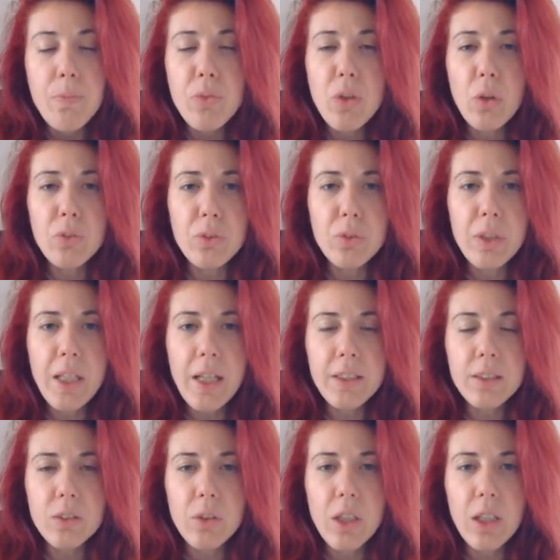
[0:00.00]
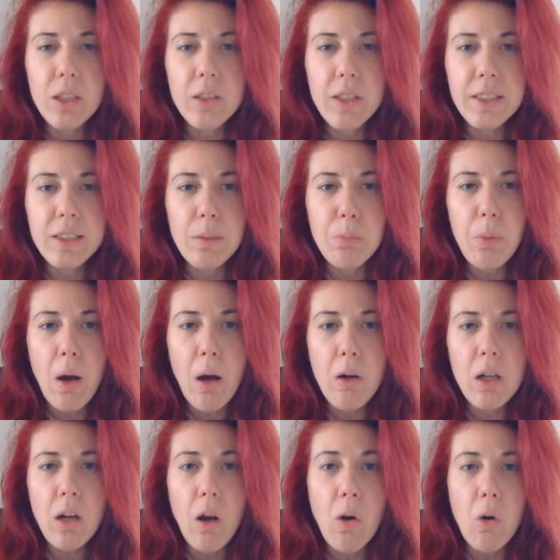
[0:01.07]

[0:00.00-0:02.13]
Don't forget to increase the power